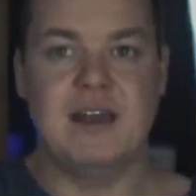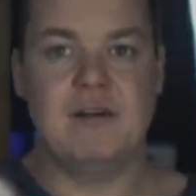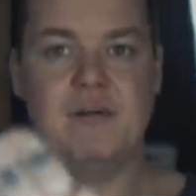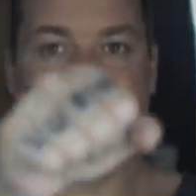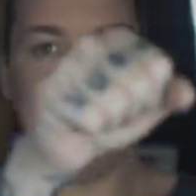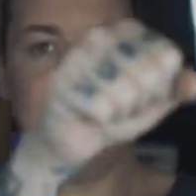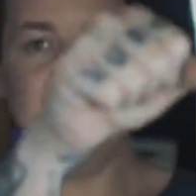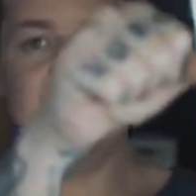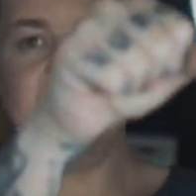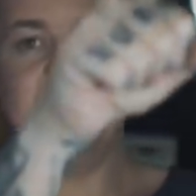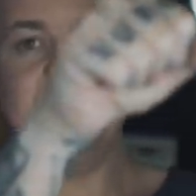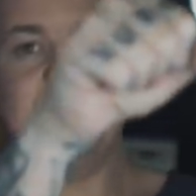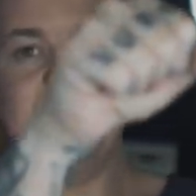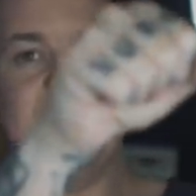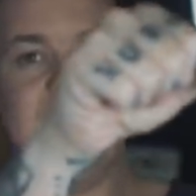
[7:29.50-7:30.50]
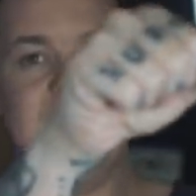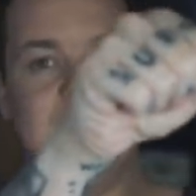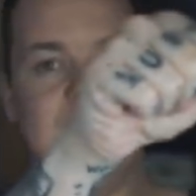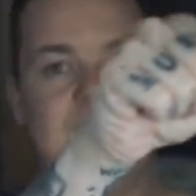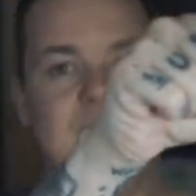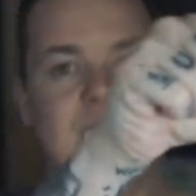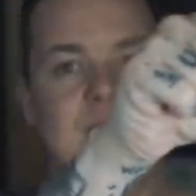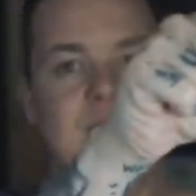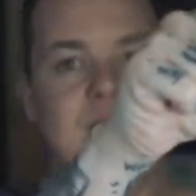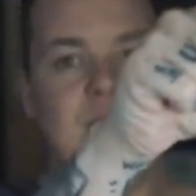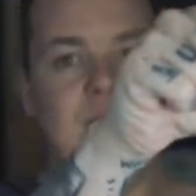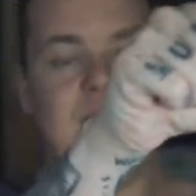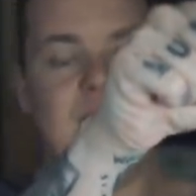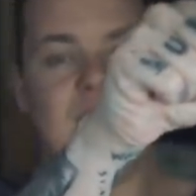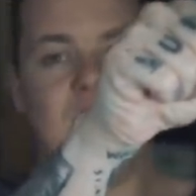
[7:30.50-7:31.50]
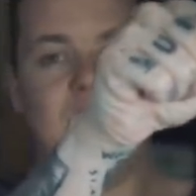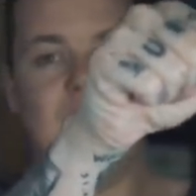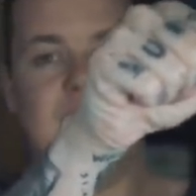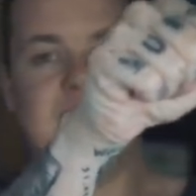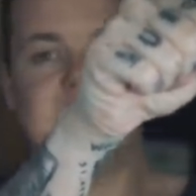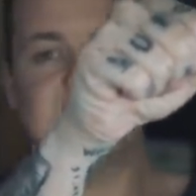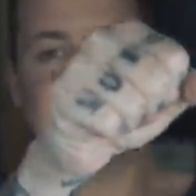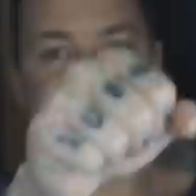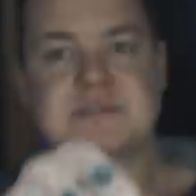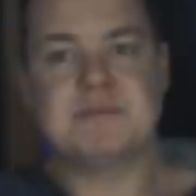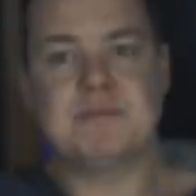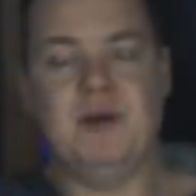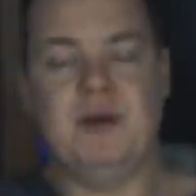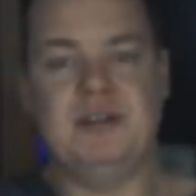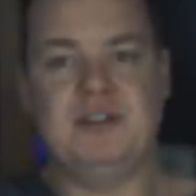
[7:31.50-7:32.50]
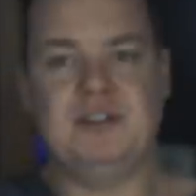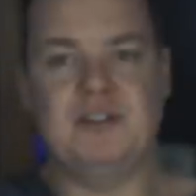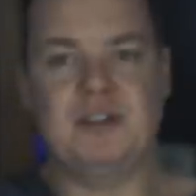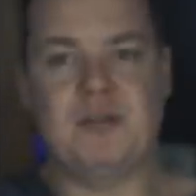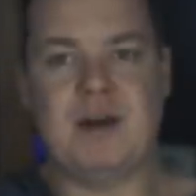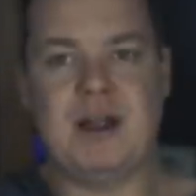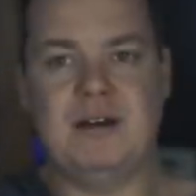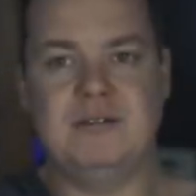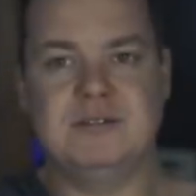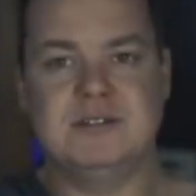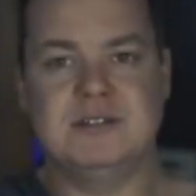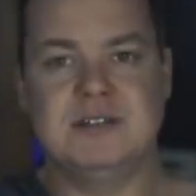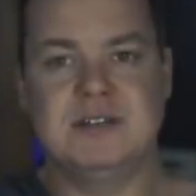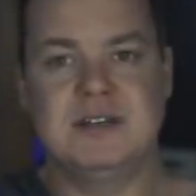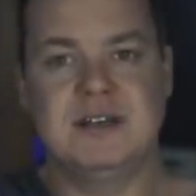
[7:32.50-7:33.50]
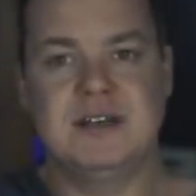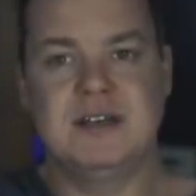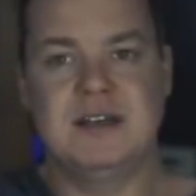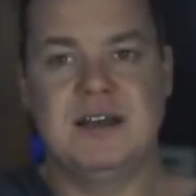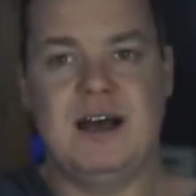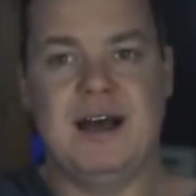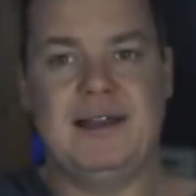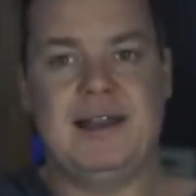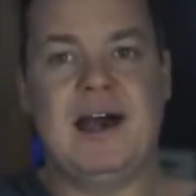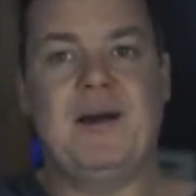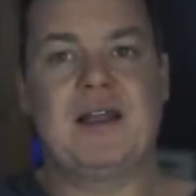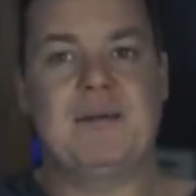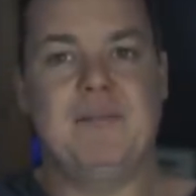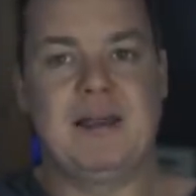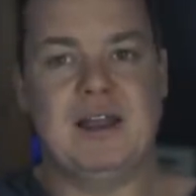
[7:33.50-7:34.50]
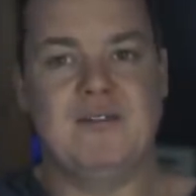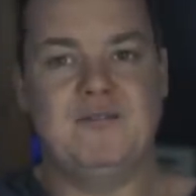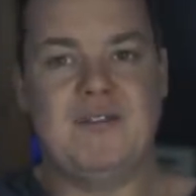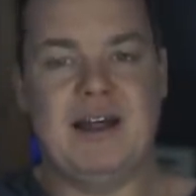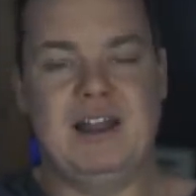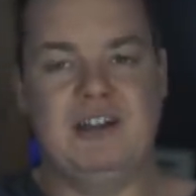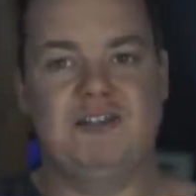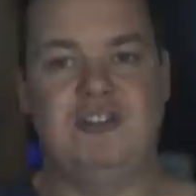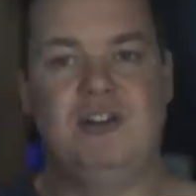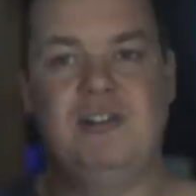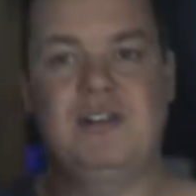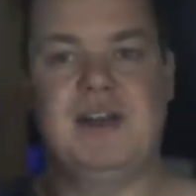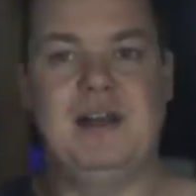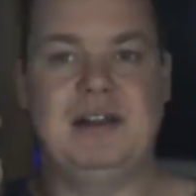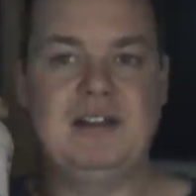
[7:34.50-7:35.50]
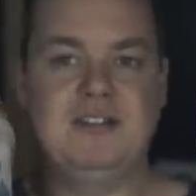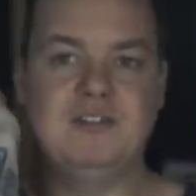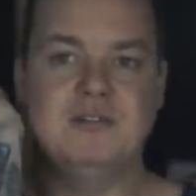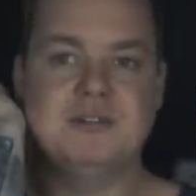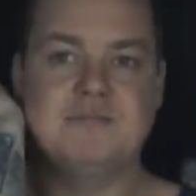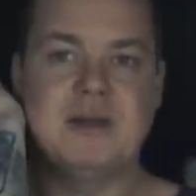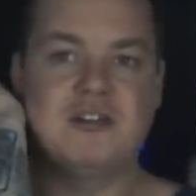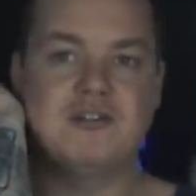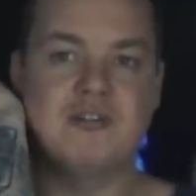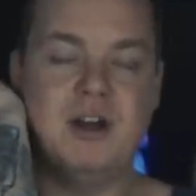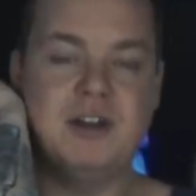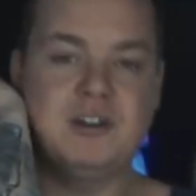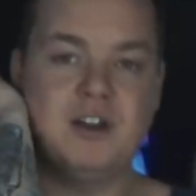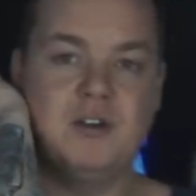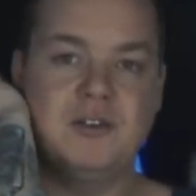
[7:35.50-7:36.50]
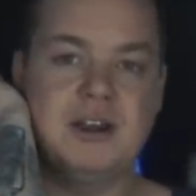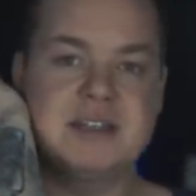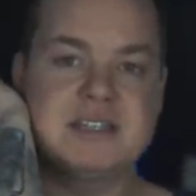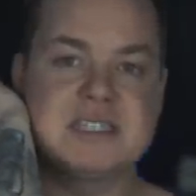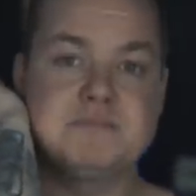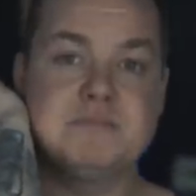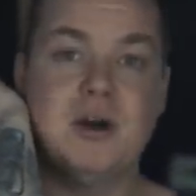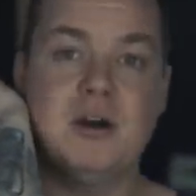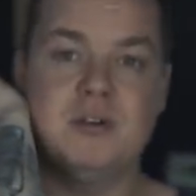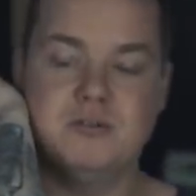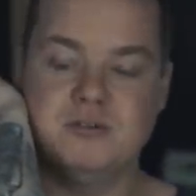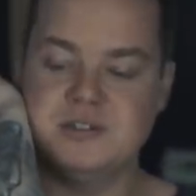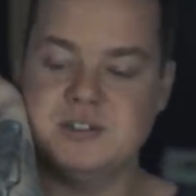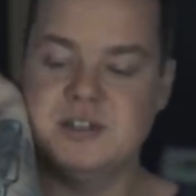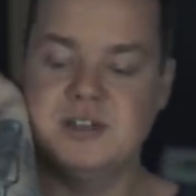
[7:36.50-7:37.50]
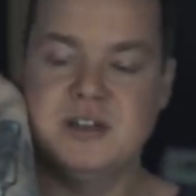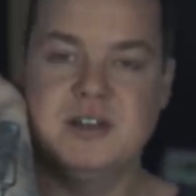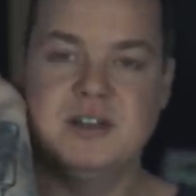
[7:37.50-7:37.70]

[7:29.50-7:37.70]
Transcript: remembering to keep my elbow with the coins pointed to the ground, and now I can make it vanish. The only thing I need to do is make sure I don't expose